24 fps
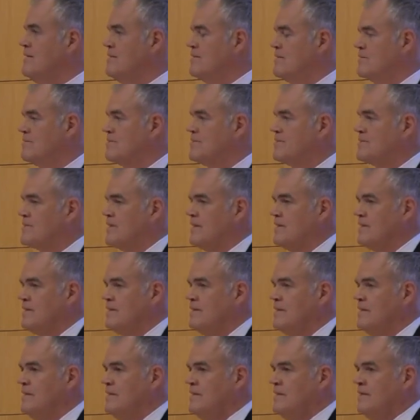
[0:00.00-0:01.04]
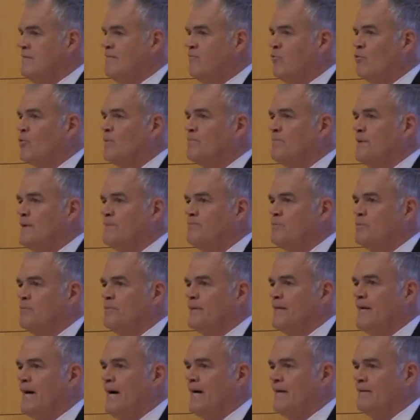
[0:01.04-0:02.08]
There's 4 people
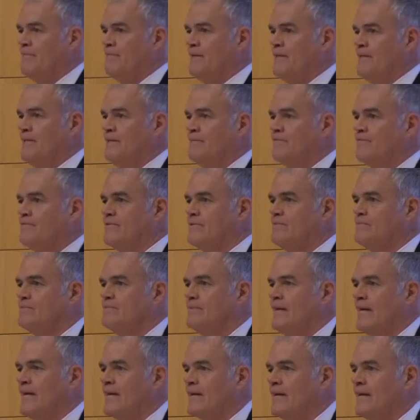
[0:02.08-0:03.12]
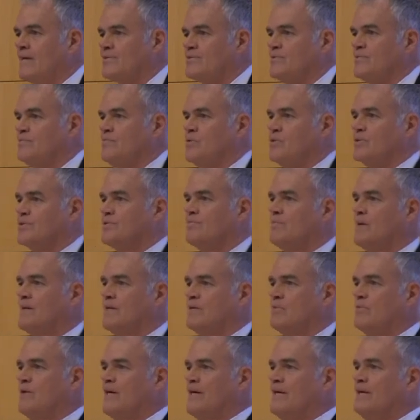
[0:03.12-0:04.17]
behind me from Anheuser-Busch,
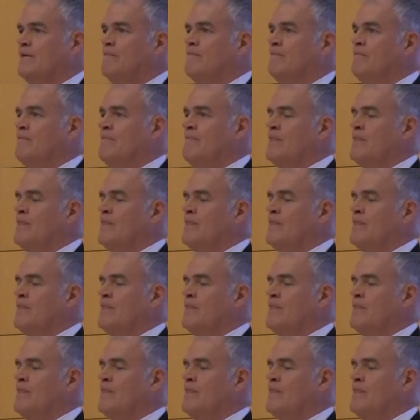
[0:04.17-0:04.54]
by the way.